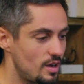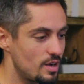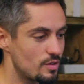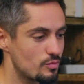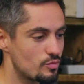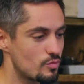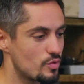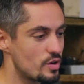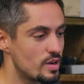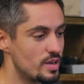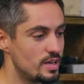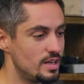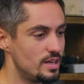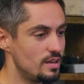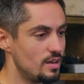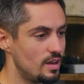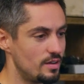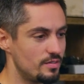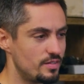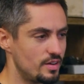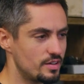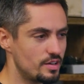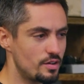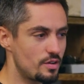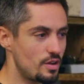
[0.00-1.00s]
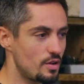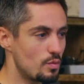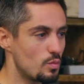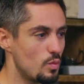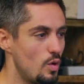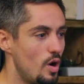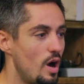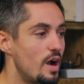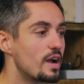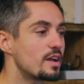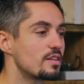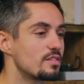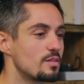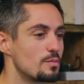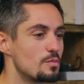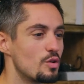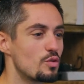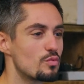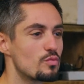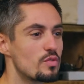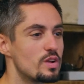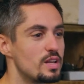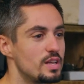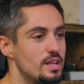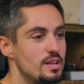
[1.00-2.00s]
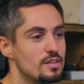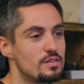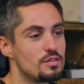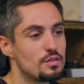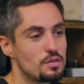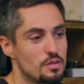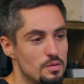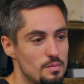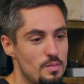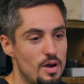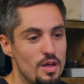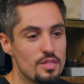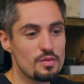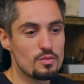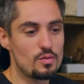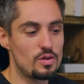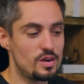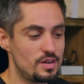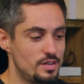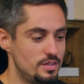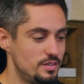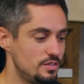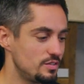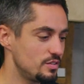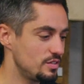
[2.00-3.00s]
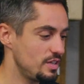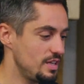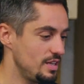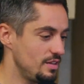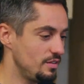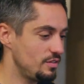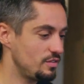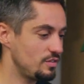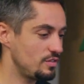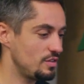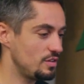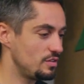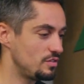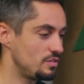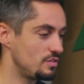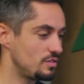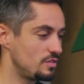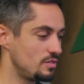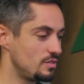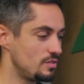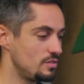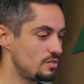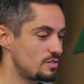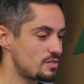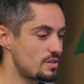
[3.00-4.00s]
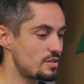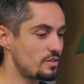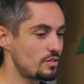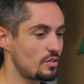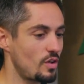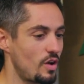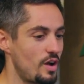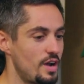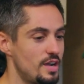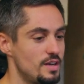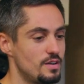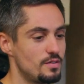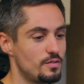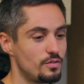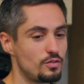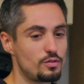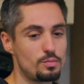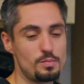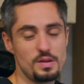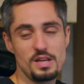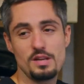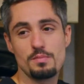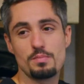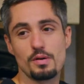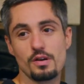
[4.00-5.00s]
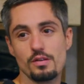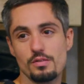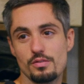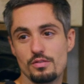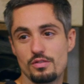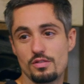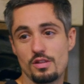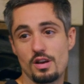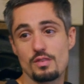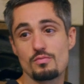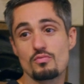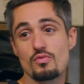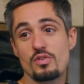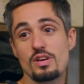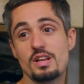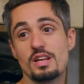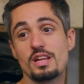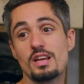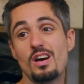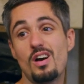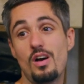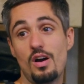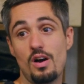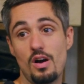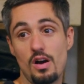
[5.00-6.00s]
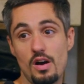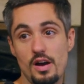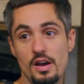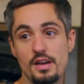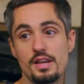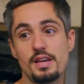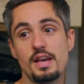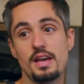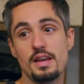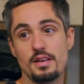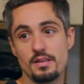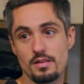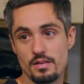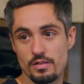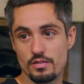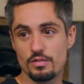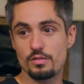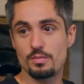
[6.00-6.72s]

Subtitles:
that I really love, I don't know why, because I'm not really into them otherwise, is the design of speedboats, like really high-end